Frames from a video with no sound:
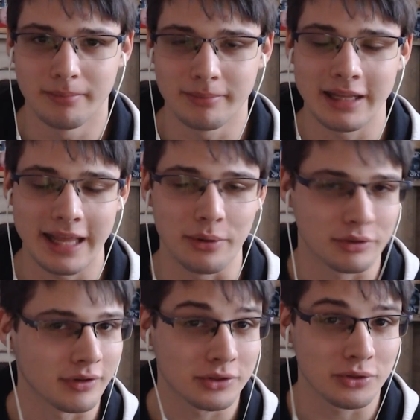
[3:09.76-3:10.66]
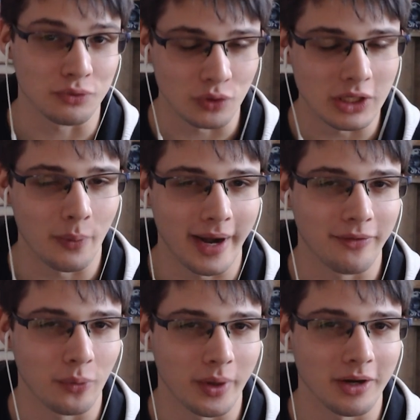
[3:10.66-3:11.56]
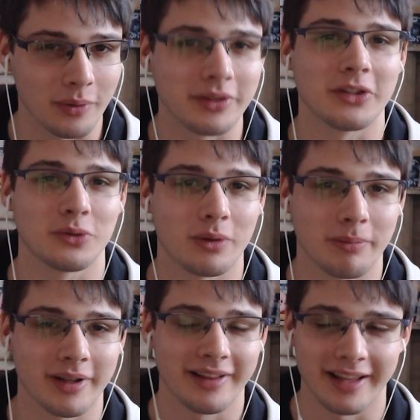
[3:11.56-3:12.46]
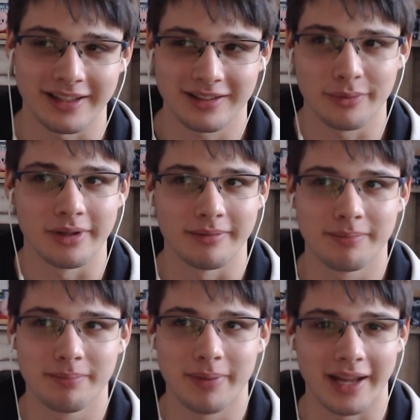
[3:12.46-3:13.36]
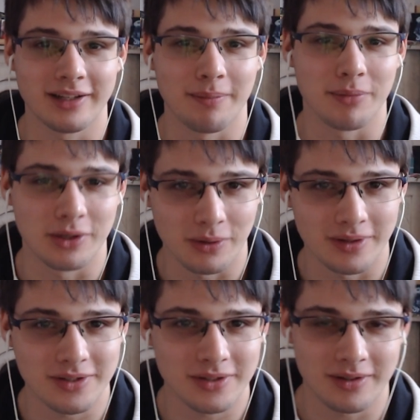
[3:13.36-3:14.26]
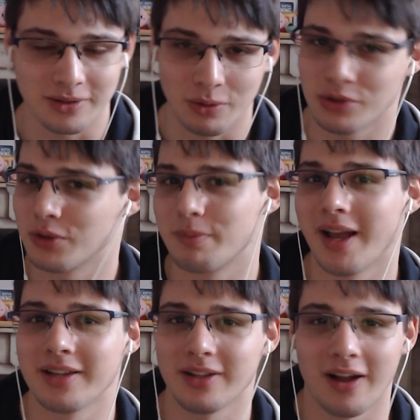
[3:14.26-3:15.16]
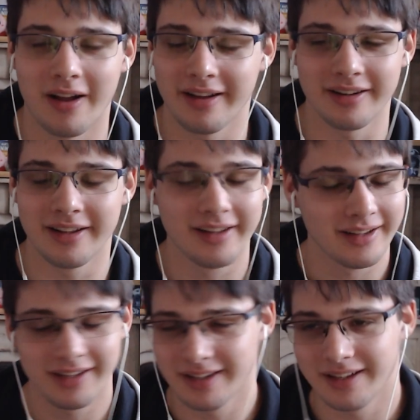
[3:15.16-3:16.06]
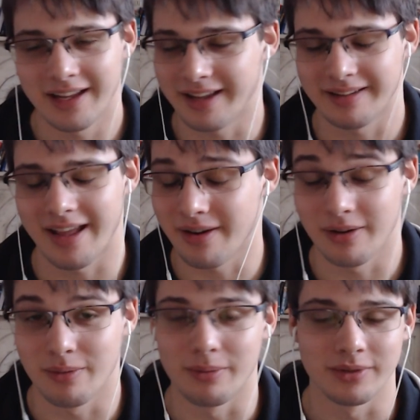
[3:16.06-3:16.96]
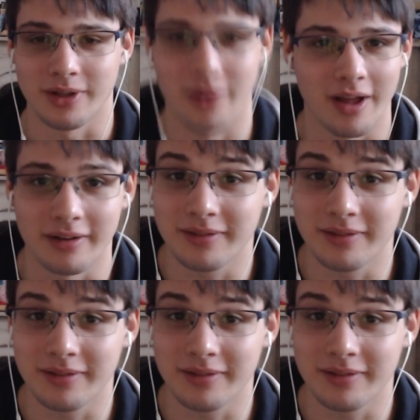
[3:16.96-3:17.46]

My language functions really went out the window with this one, but like someone picked up the torch. The torch was passed on. Like, I don't know what was going on.